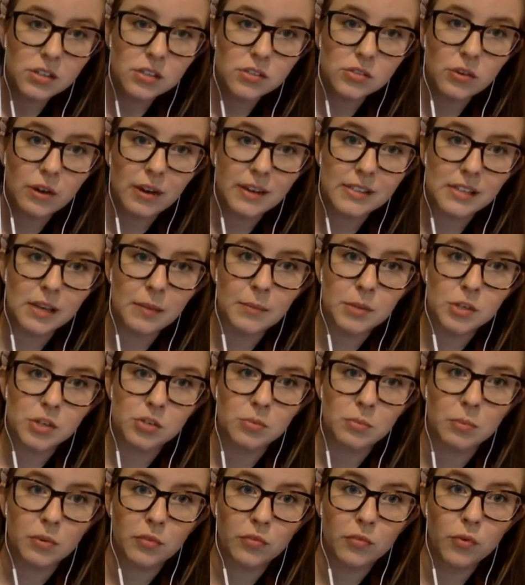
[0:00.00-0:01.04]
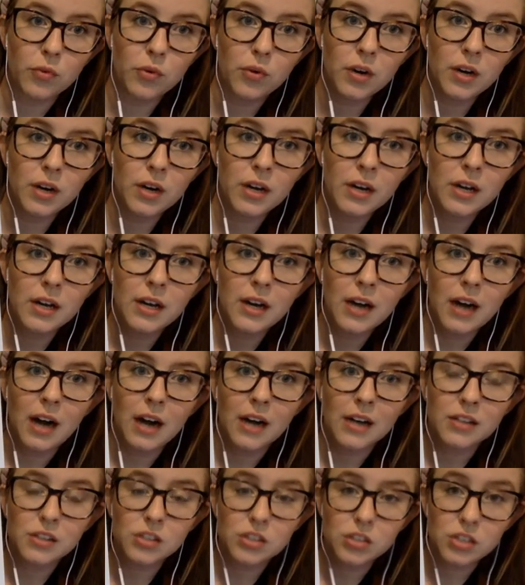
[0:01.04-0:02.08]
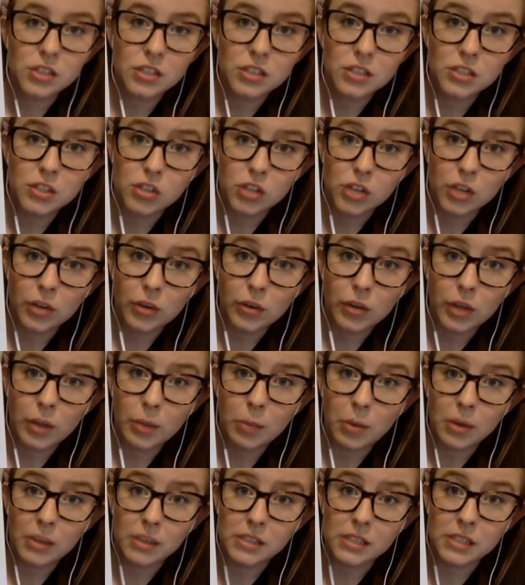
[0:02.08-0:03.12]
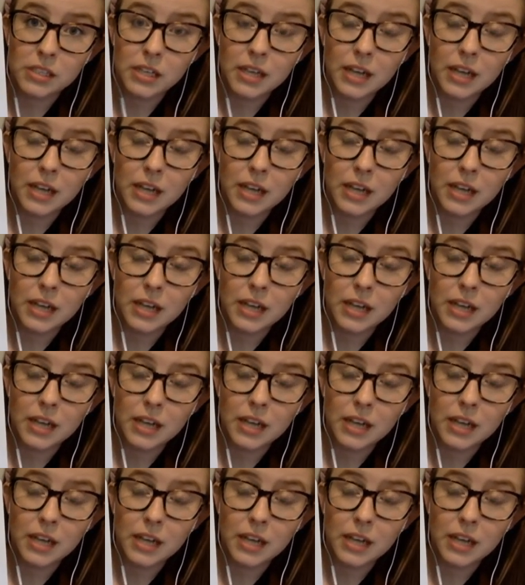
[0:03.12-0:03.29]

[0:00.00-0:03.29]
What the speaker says: So as I mentioned before, oxygen is generally present